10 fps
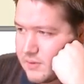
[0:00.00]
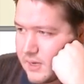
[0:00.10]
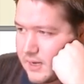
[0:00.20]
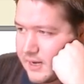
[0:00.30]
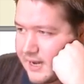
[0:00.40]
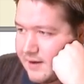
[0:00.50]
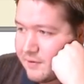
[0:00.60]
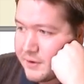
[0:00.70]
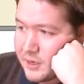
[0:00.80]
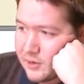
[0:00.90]
uh,
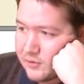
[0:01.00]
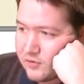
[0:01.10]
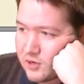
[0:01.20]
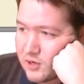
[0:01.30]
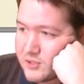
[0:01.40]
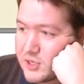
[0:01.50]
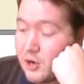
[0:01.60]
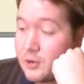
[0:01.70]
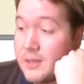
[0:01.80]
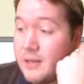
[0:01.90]
everyone else got
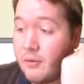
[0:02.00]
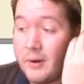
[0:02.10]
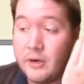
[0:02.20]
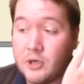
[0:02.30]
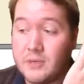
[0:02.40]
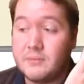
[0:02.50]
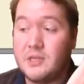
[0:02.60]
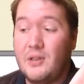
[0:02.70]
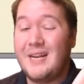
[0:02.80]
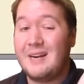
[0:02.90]
to only three no trumps,
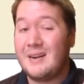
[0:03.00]
so they didn't